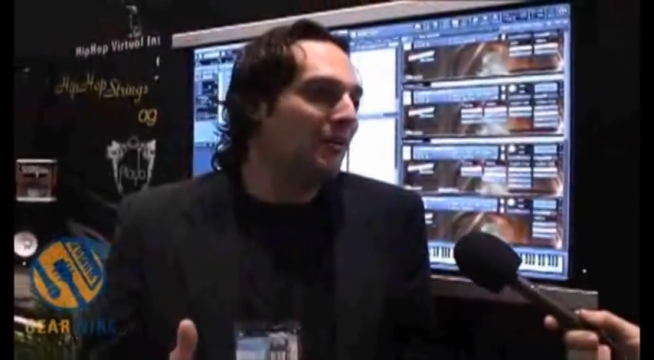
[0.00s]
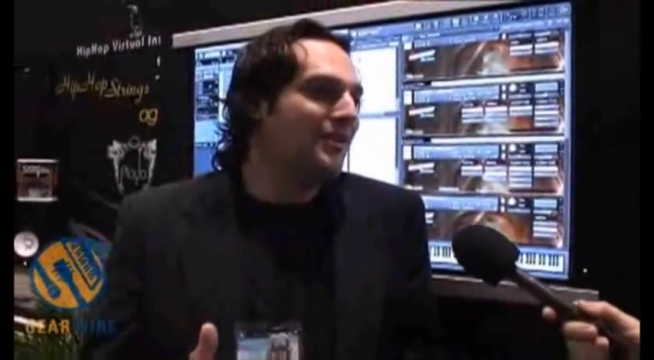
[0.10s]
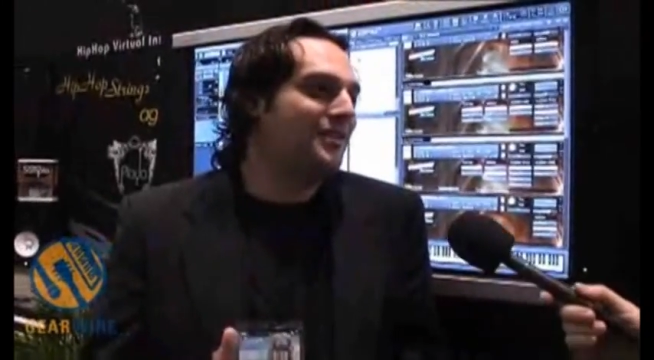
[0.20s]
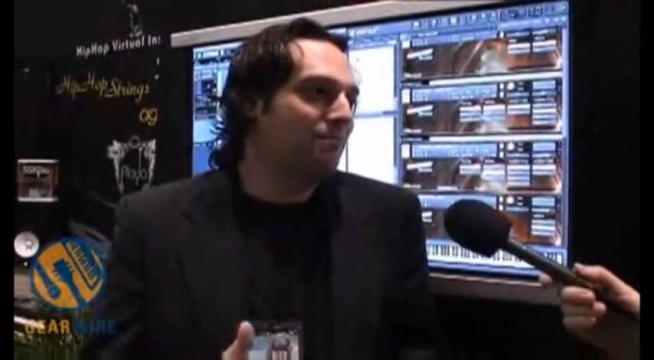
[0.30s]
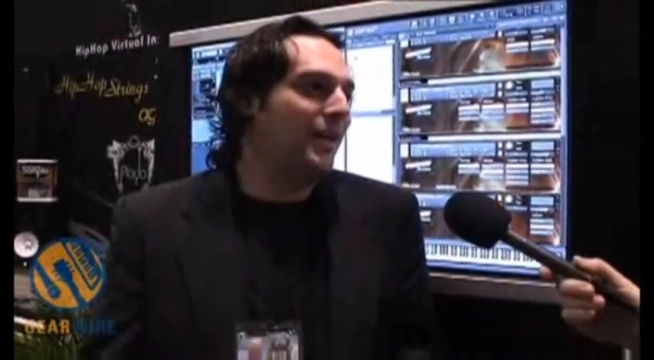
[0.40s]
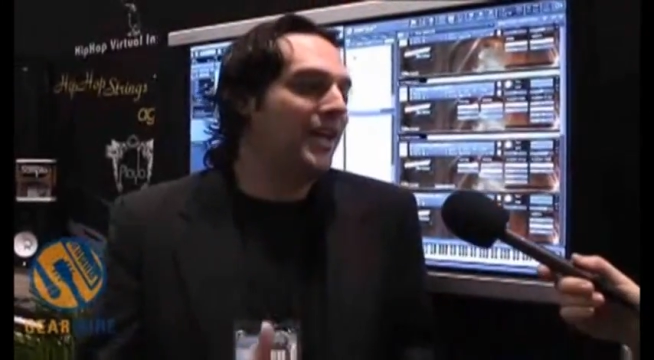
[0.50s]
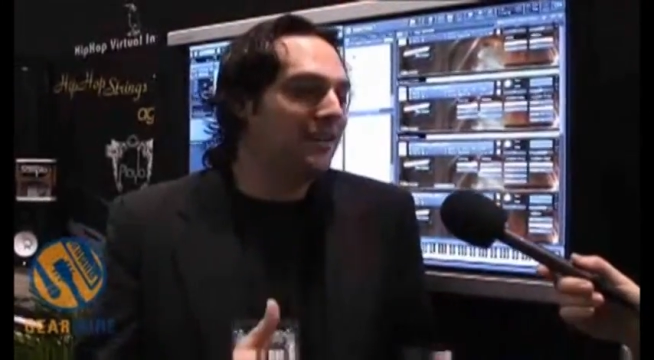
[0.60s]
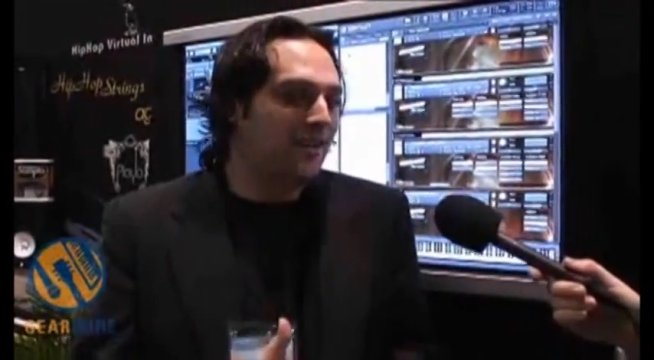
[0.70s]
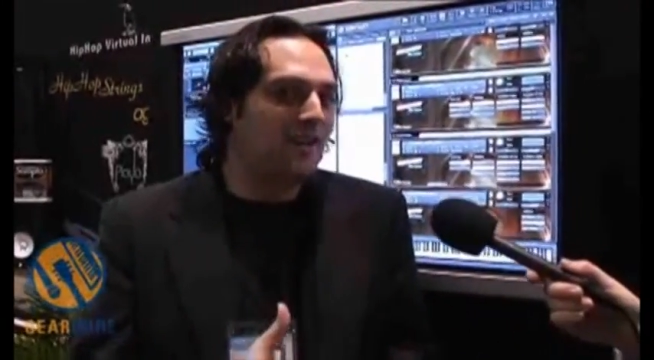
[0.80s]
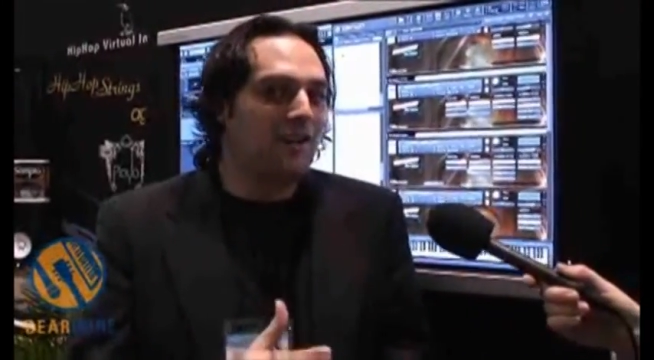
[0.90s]
I mean,
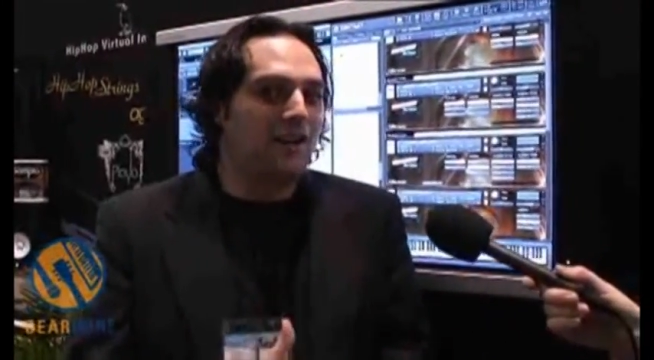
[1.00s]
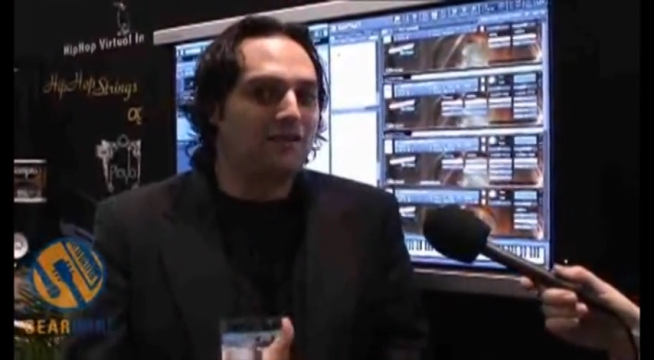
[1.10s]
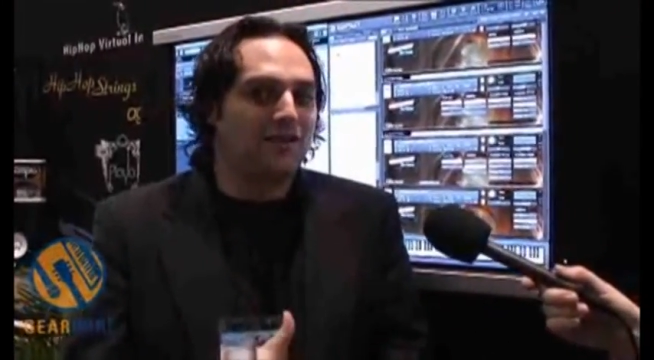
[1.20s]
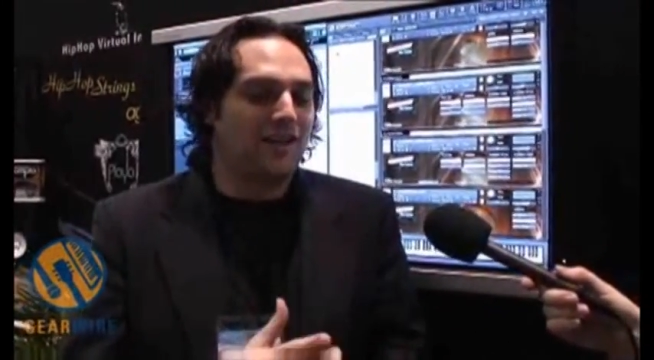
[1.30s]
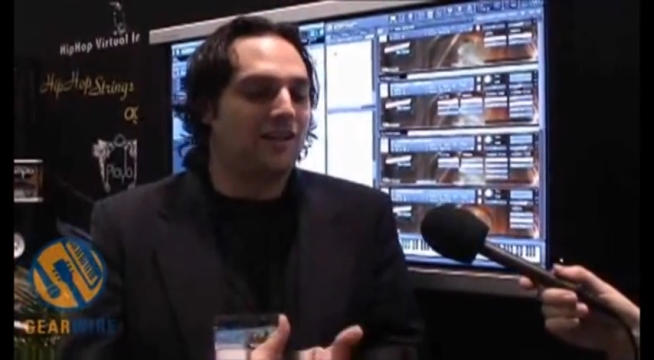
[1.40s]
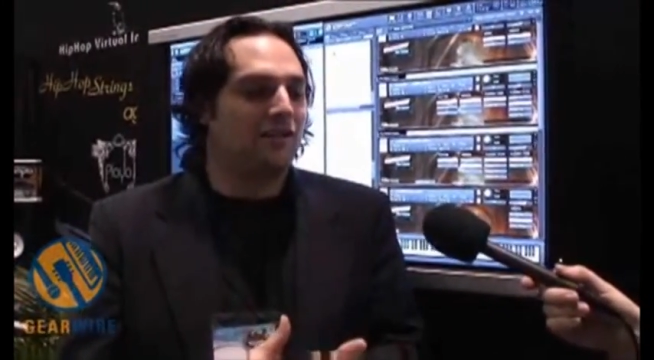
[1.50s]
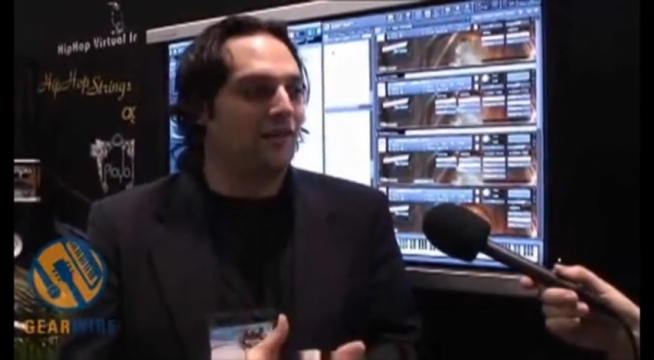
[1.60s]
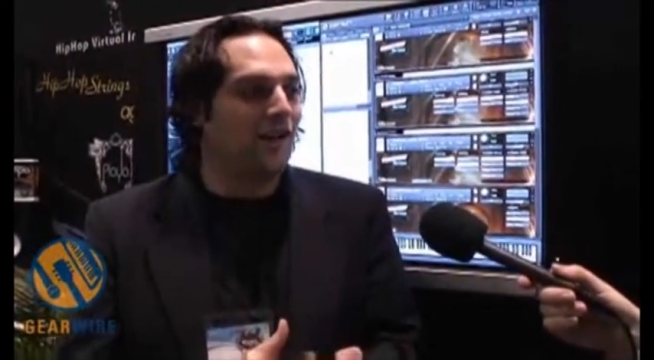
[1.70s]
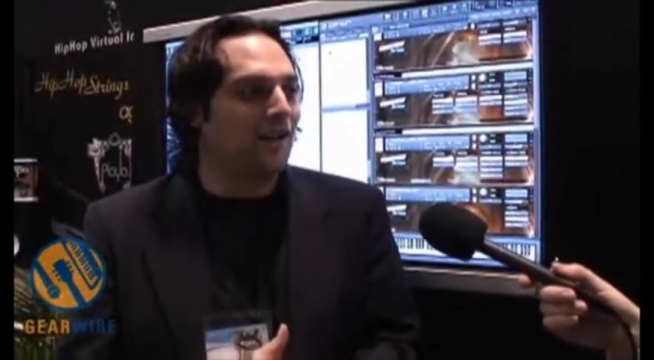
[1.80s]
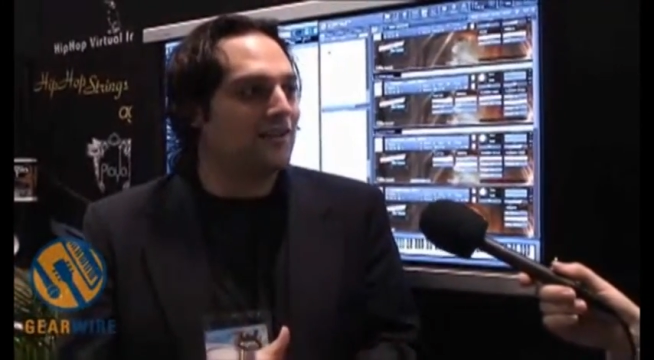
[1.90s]
playing single notes in
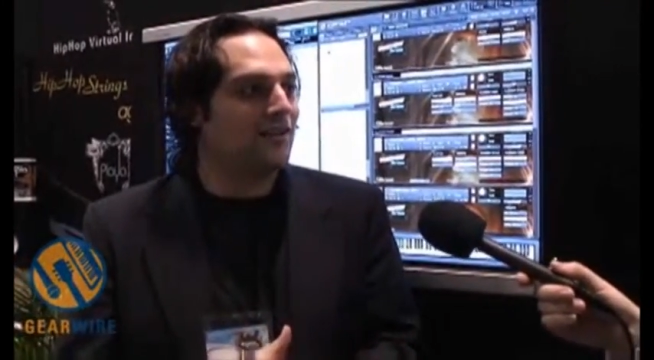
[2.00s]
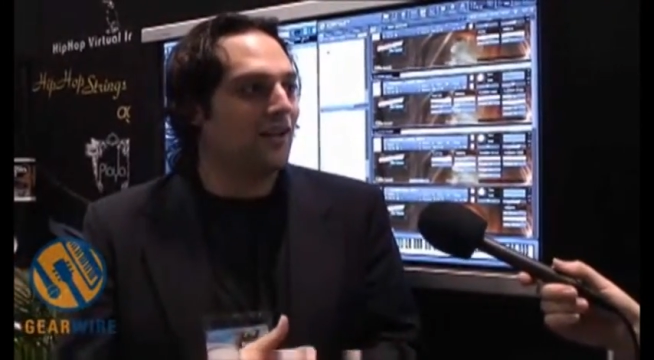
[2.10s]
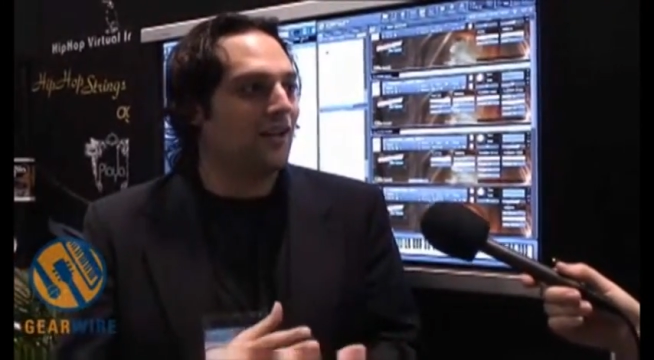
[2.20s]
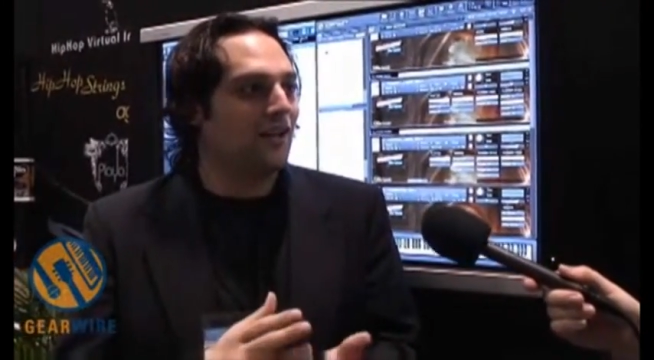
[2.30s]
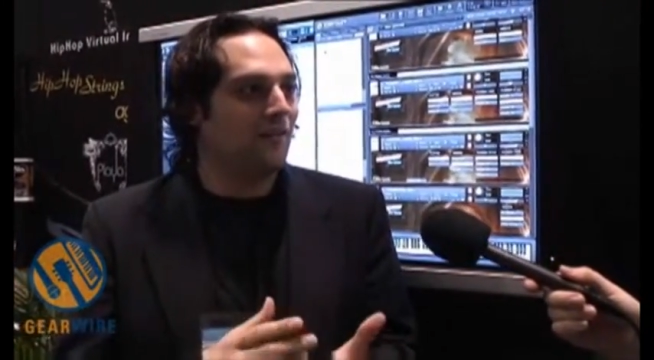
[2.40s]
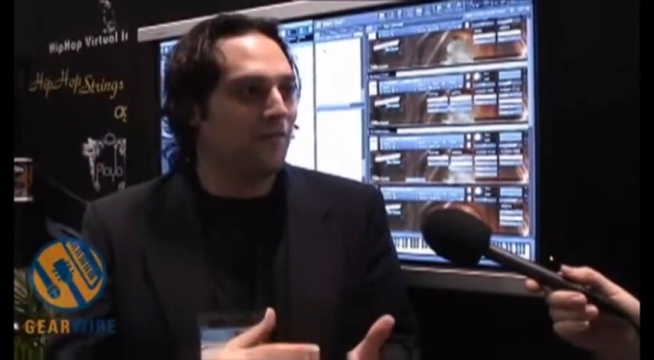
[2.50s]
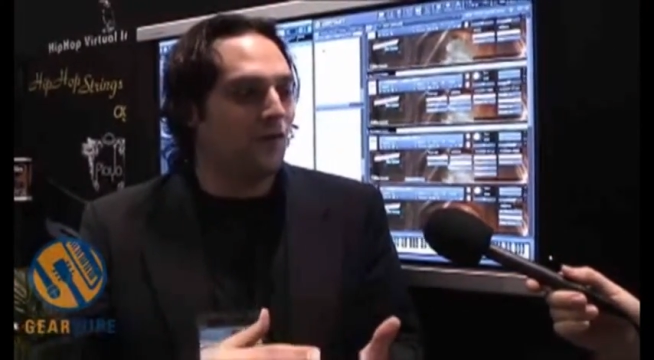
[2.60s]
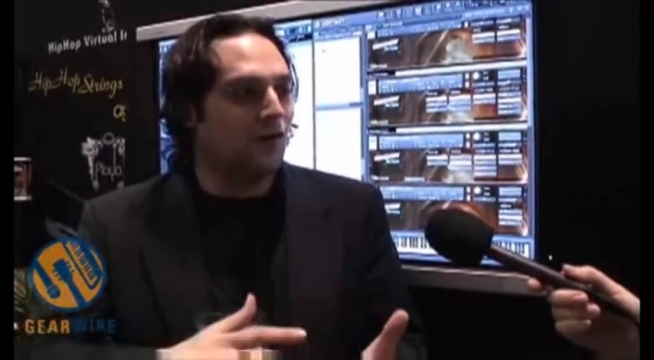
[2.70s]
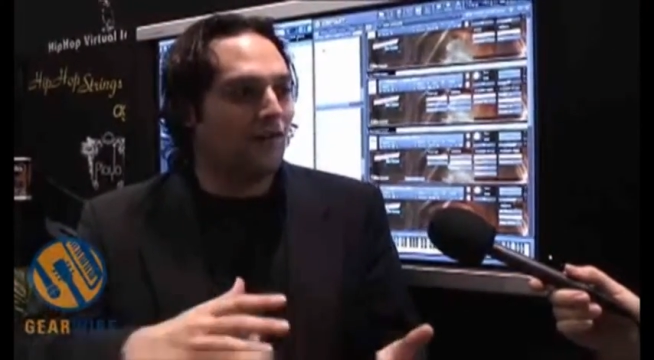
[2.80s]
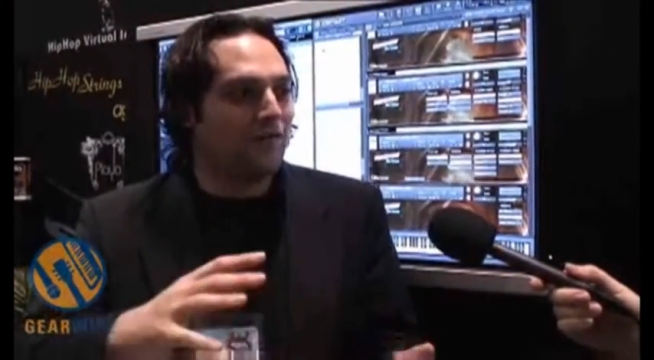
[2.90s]
intervals
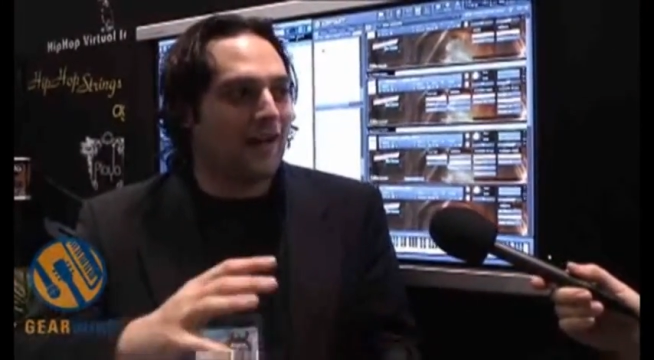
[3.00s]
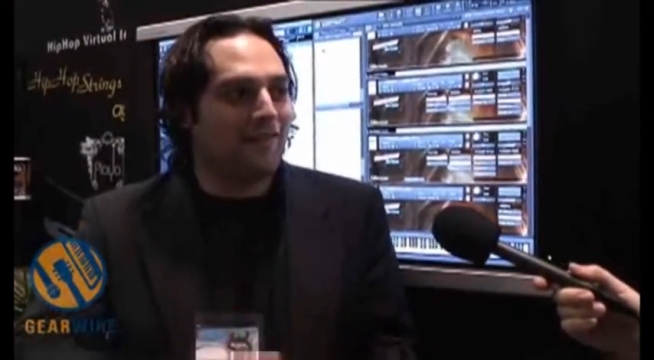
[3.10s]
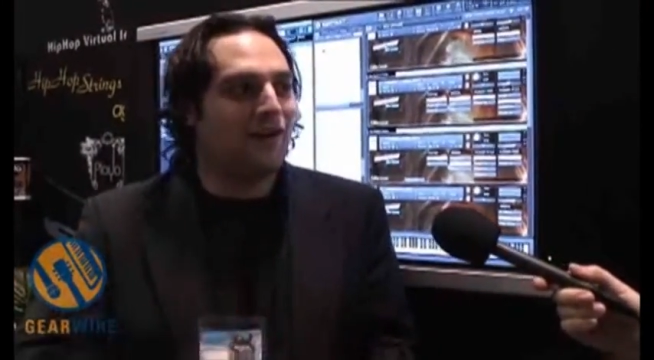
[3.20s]
for 5